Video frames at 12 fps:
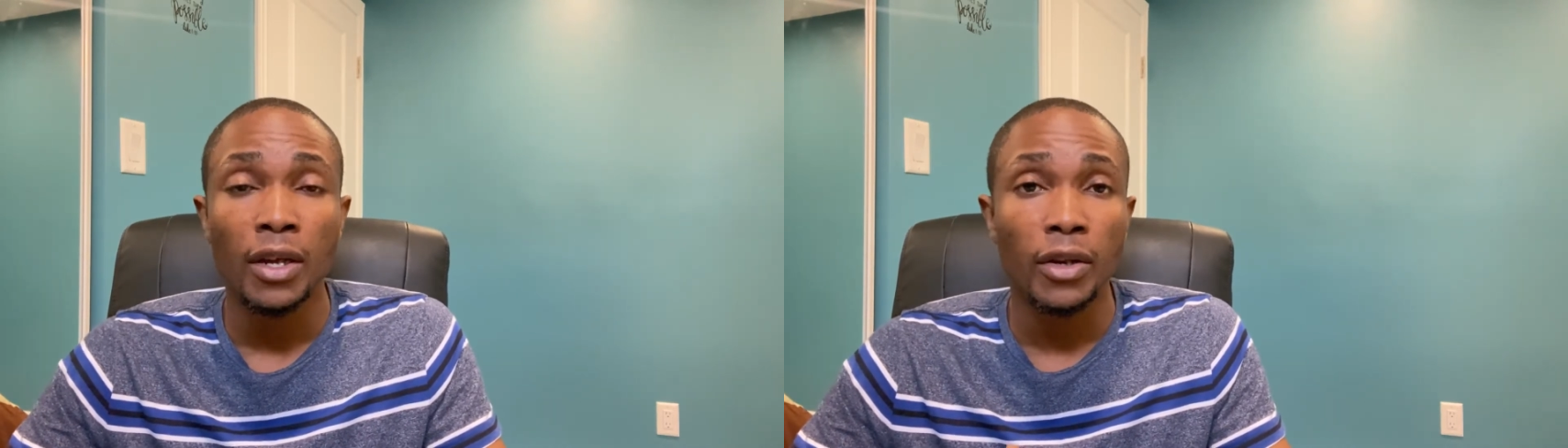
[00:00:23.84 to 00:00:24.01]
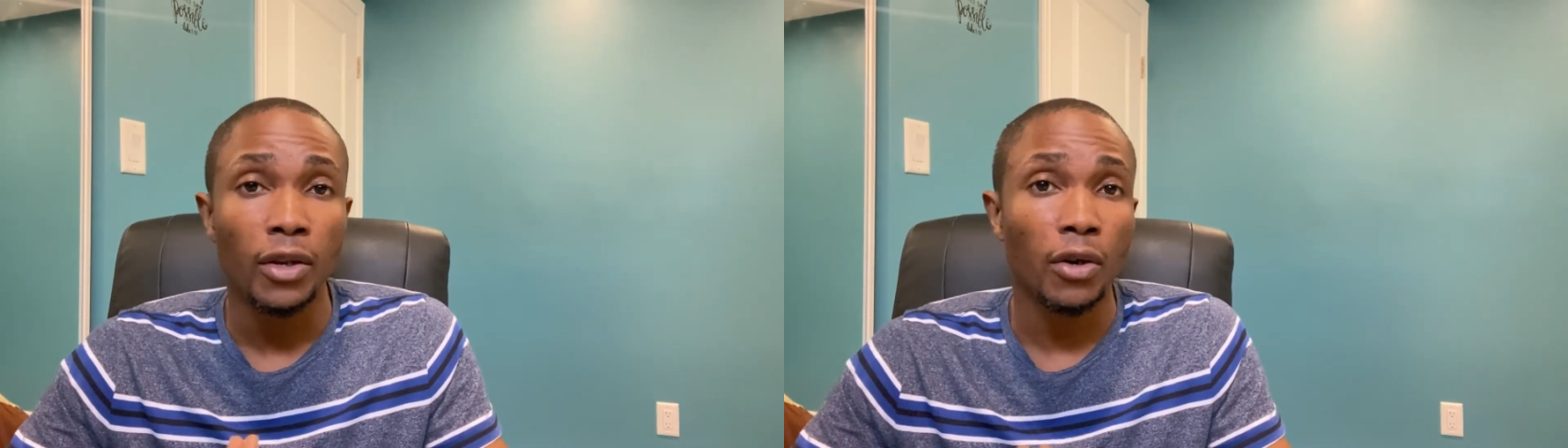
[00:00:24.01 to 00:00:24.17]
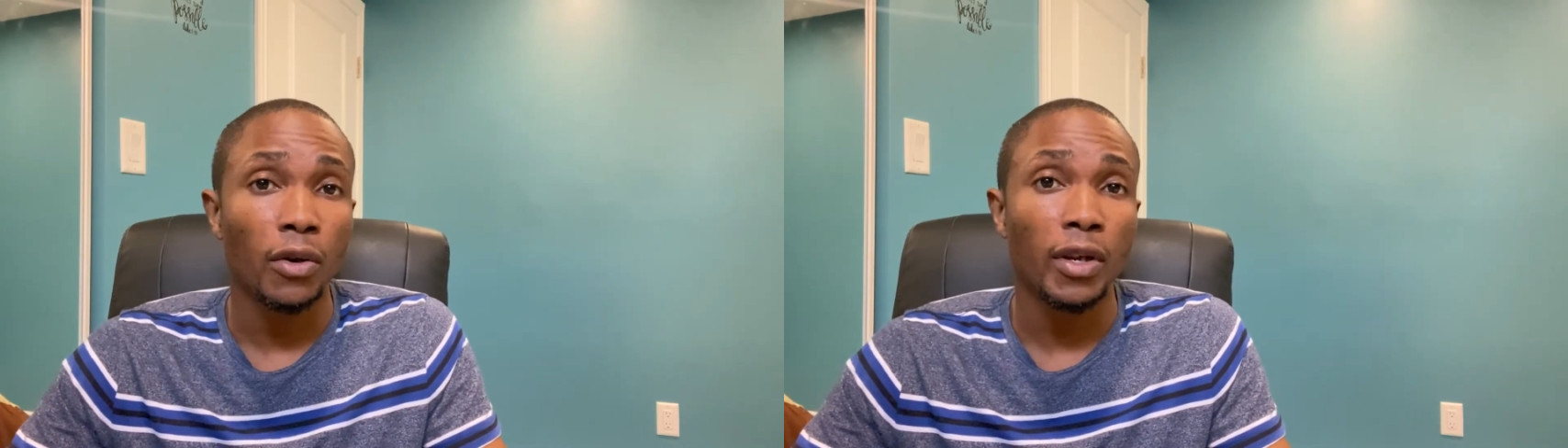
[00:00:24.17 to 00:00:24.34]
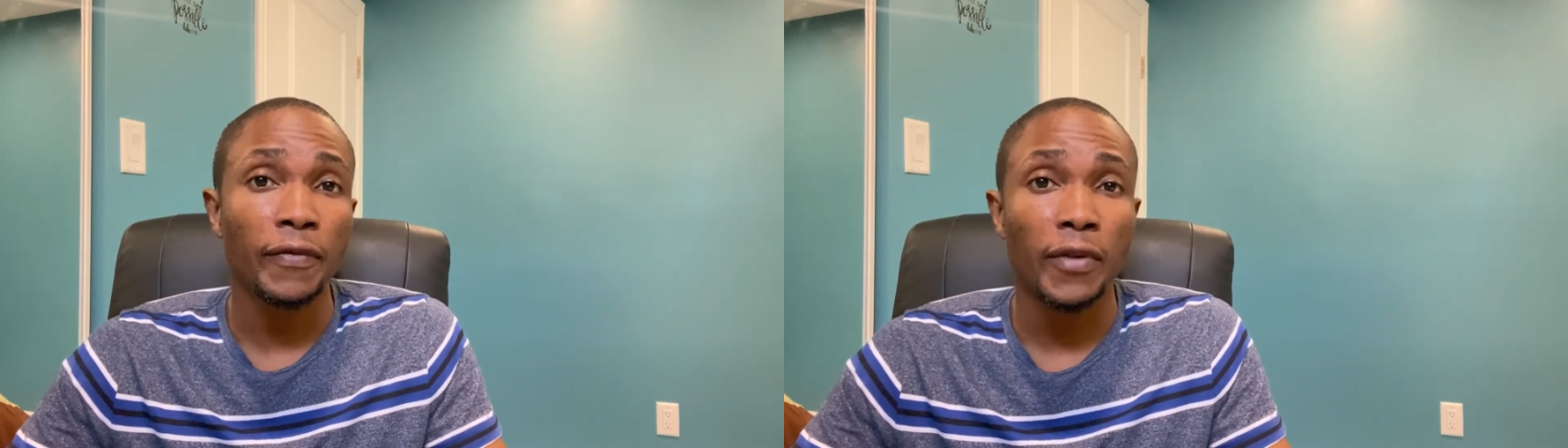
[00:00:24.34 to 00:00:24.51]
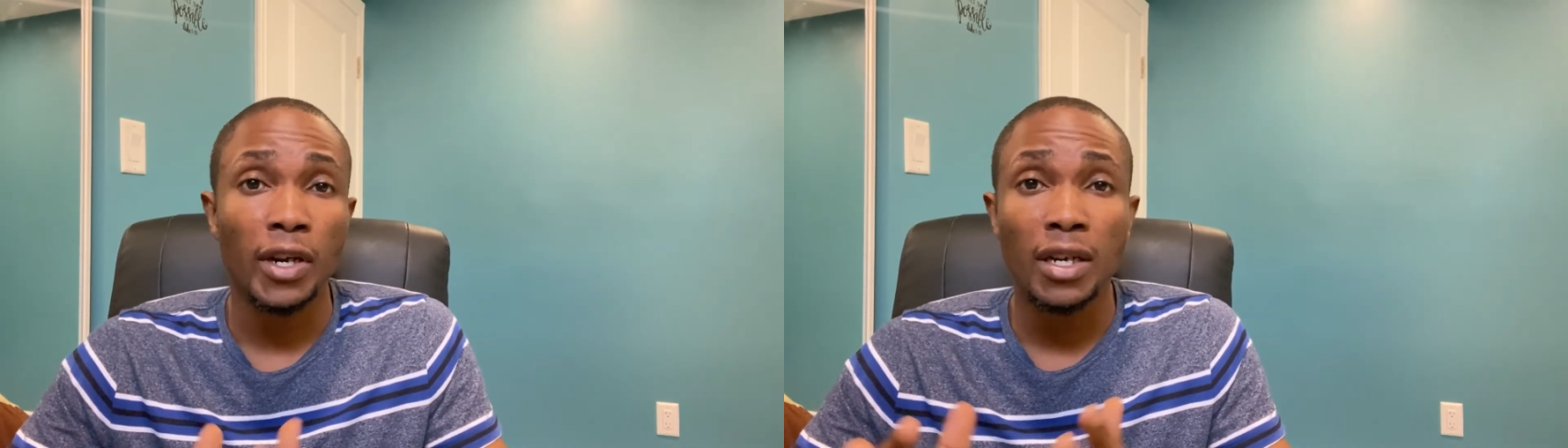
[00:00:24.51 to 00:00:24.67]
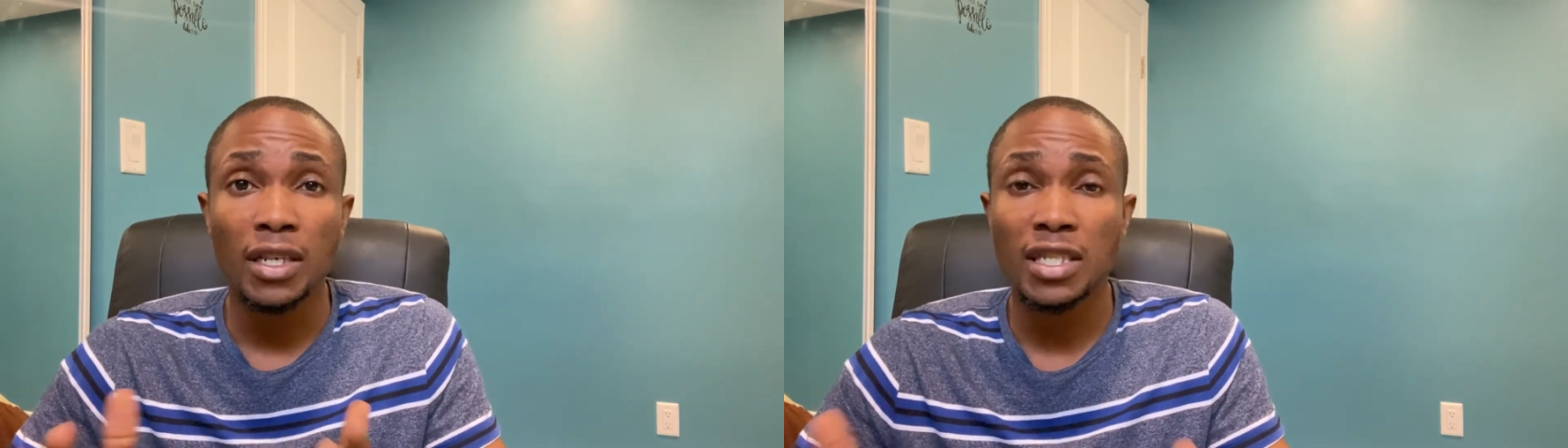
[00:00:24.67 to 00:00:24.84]
Now, if
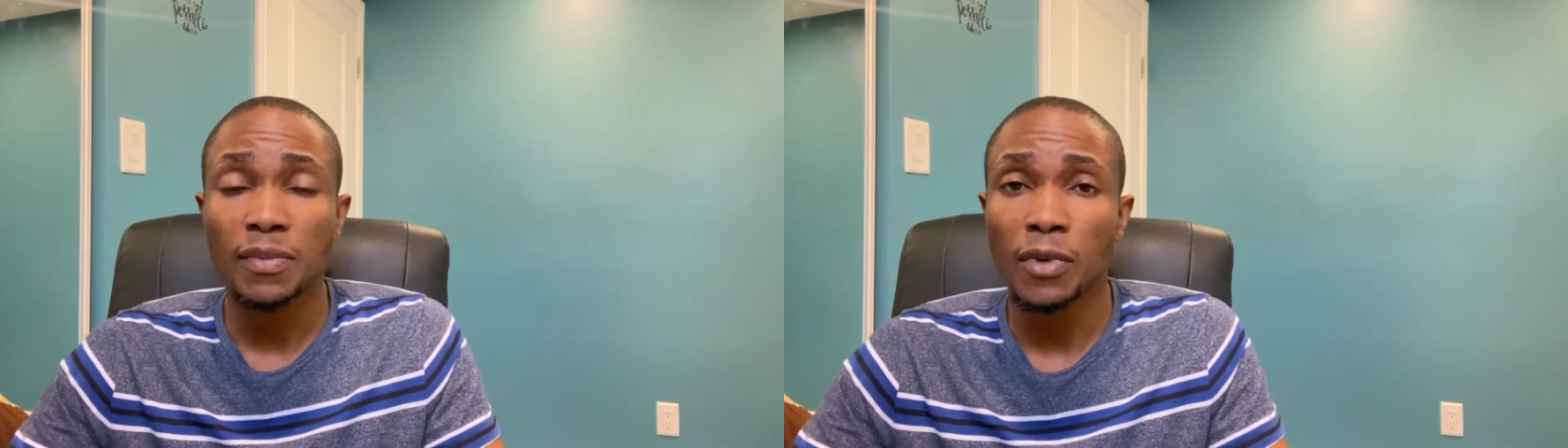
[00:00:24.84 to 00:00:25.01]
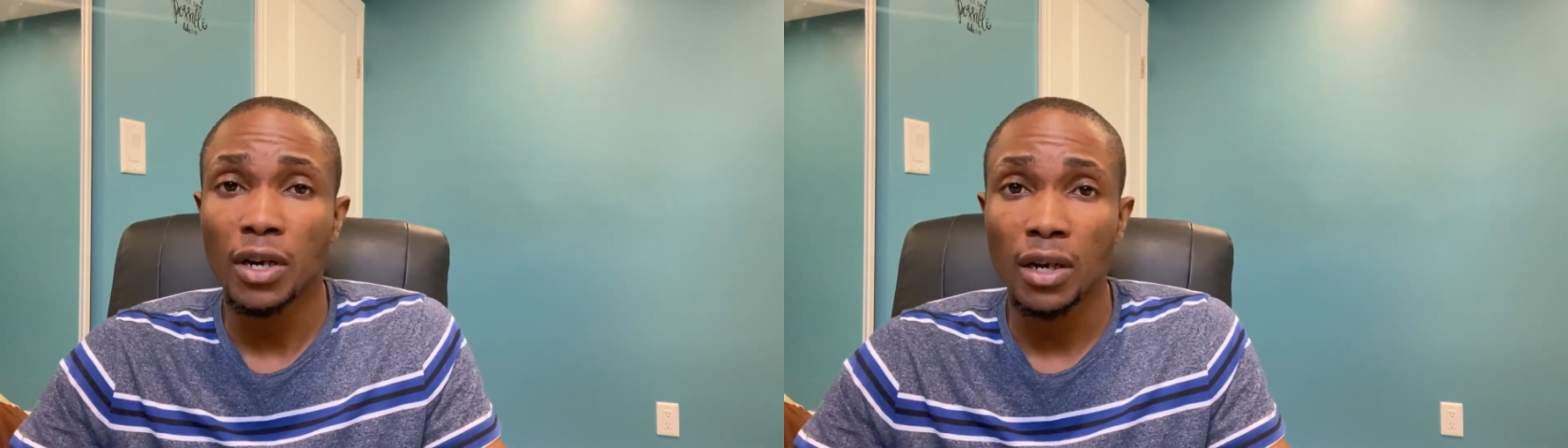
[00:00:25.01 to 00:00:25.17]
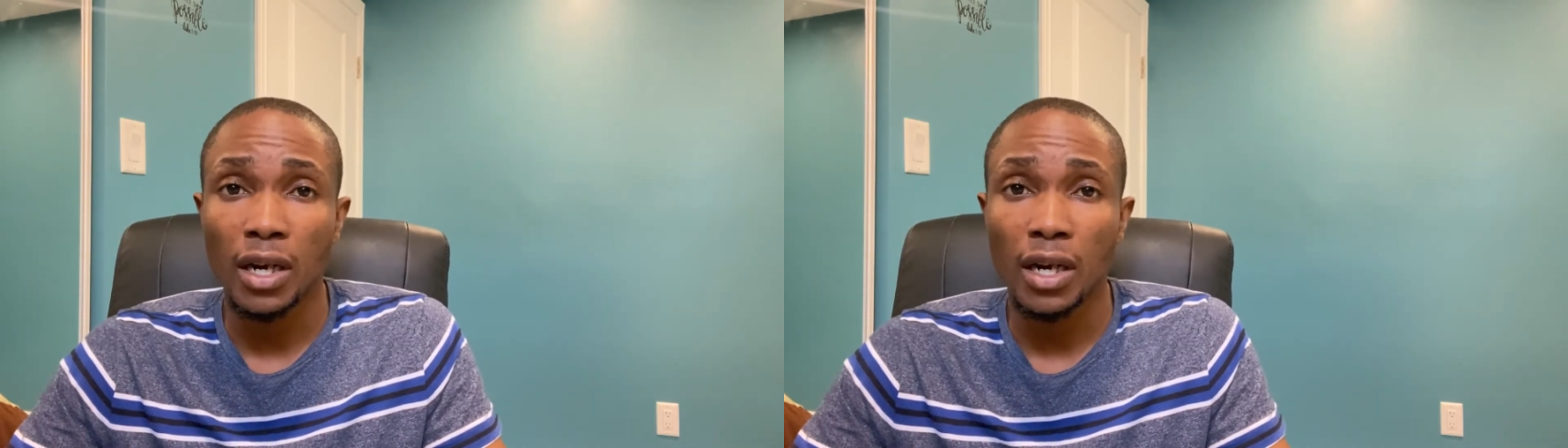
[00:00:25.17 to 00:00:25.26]
you're in a small